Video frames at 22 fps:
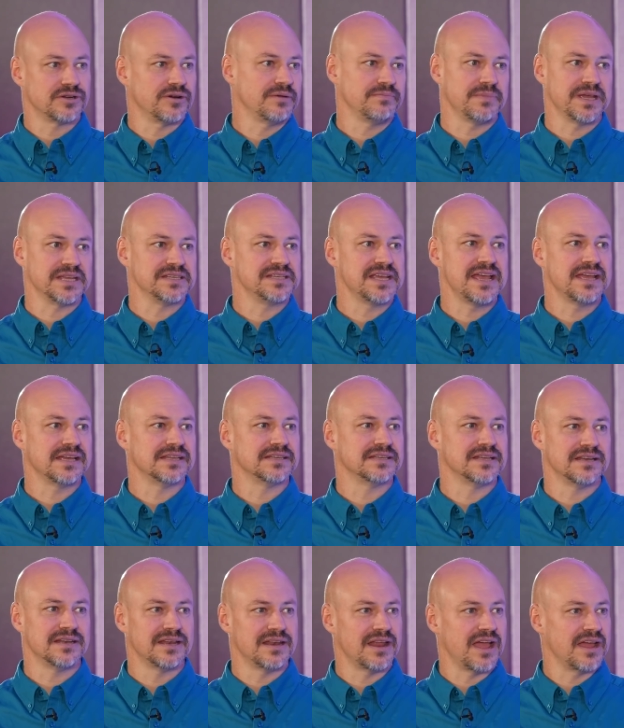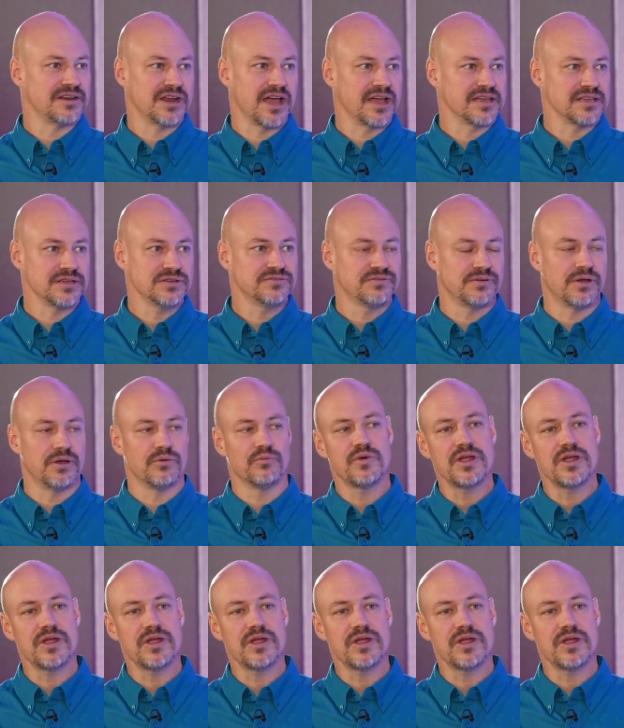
are unmaintained and not useful.